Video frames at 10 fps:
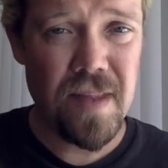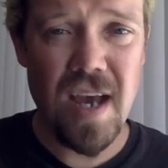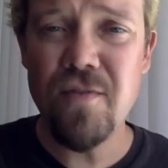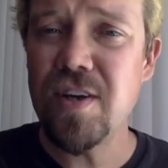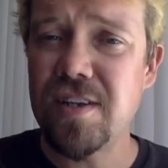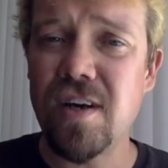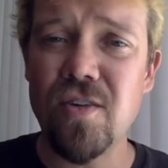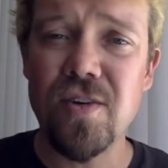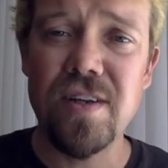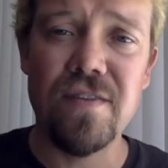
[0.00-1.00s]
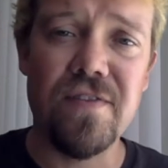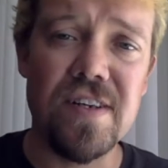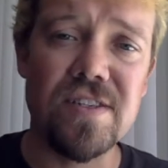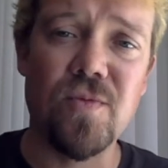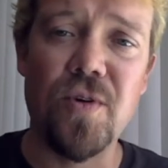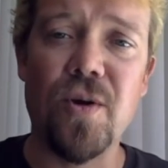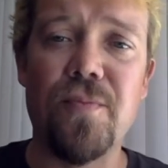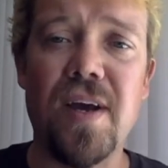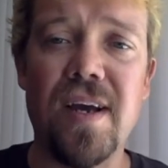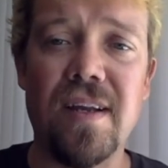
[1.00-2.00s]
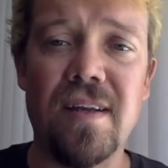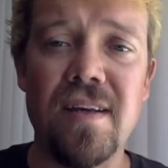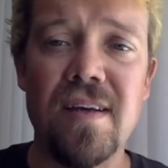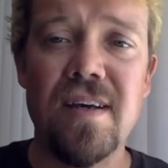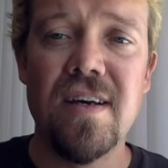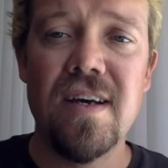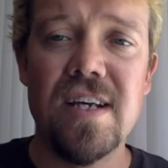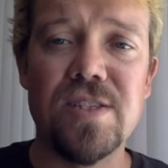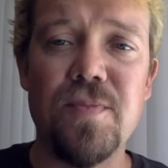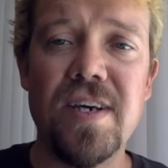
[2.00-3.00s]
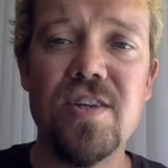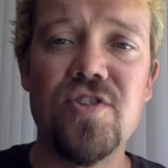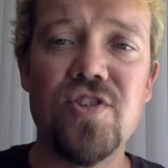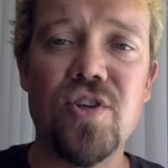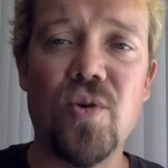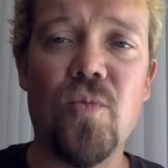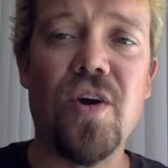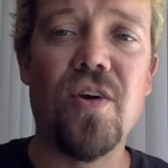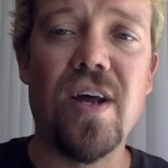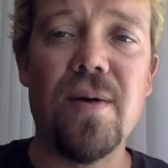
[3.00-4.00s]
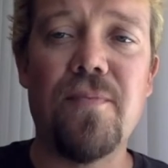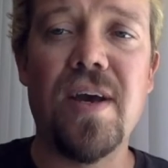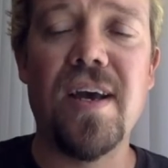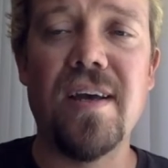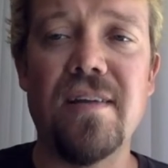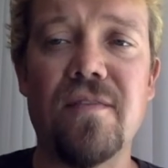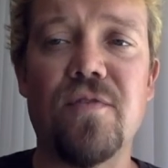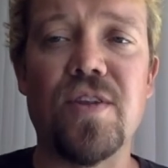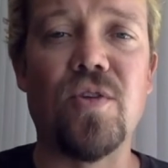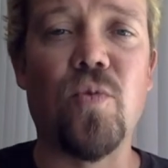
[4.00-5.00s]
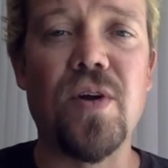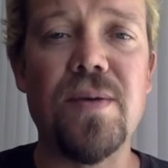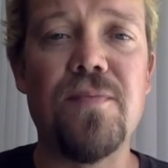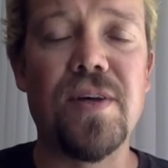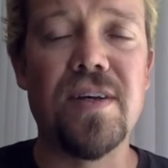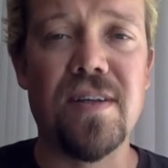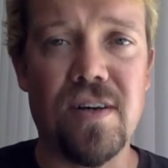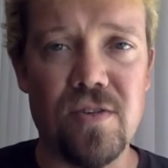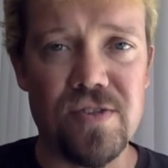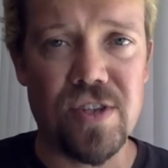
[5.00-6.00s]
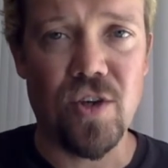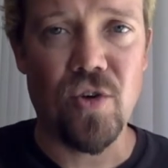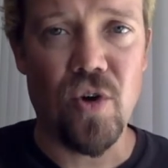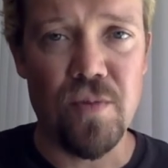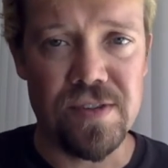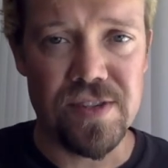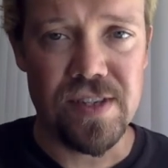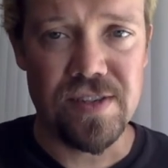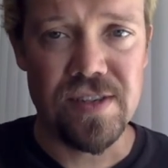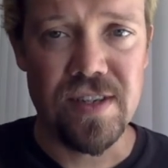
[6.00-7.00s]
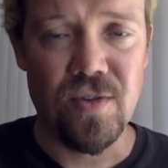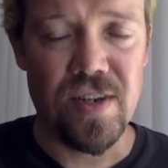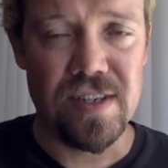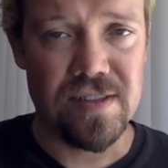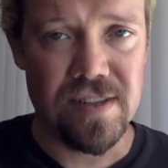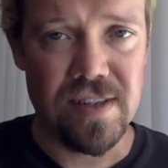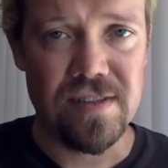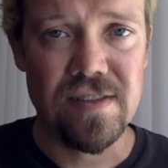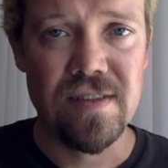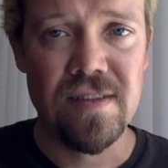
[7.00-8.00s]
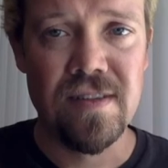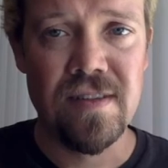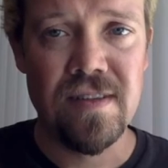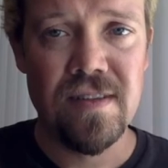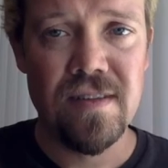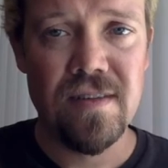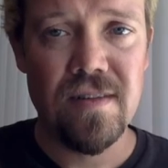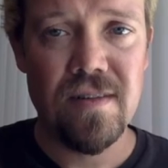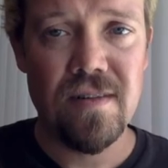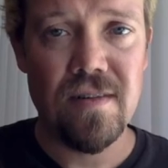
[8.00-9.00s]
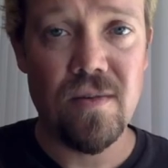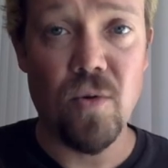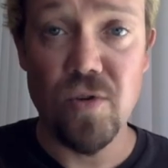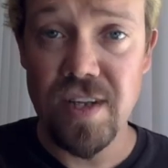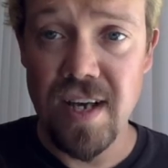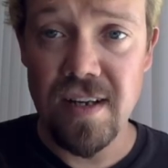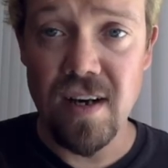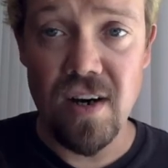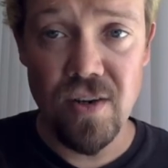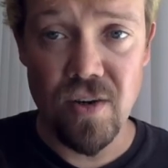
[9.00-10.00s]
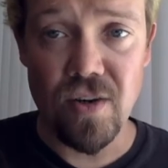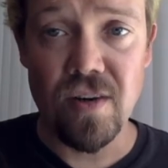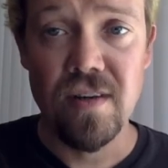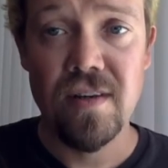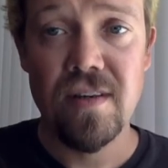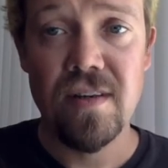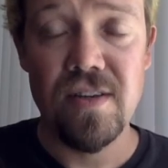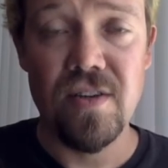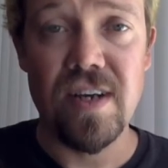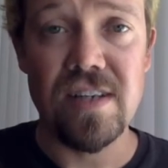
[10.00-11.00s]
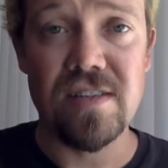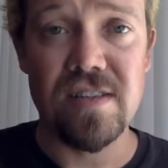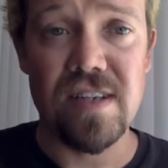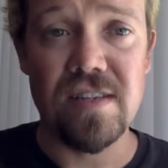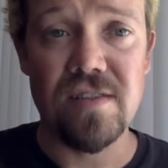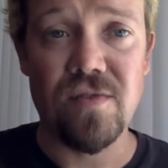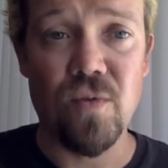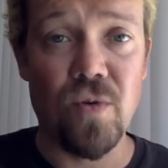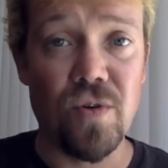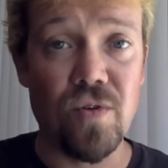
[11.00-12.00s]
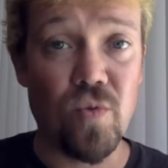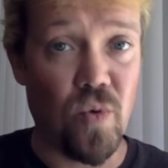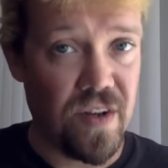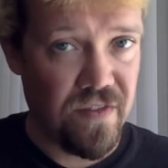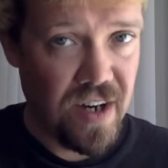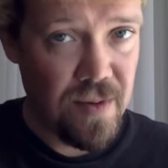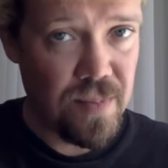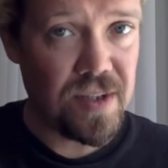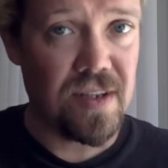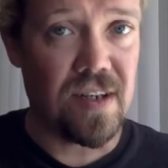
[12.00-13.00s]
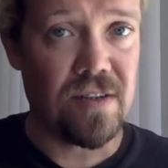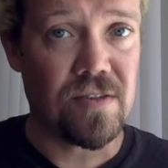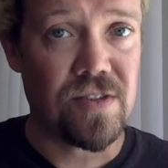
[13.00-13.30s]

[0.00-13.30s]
Every dollar in defense we are paying is making sure we are not paying for the $20 billion to cure homelessness in the United States, or to end hunger in the United States for $25 billion.